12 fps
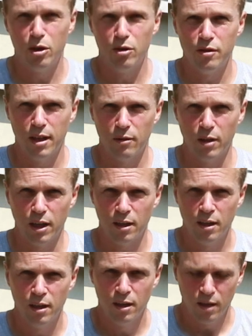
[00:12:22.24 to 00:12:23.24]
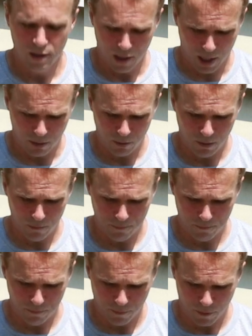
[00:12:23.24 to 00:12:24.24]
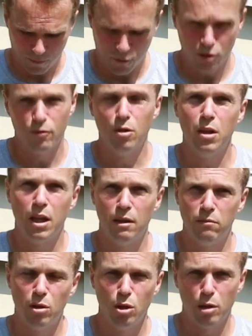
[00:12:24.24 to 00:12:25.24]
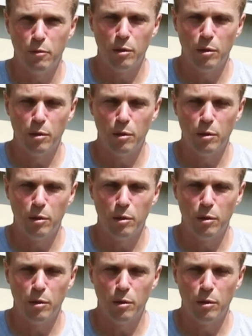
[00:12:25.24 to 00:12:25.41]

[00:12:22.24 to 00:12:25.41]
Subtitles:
good sounding. I'll hook them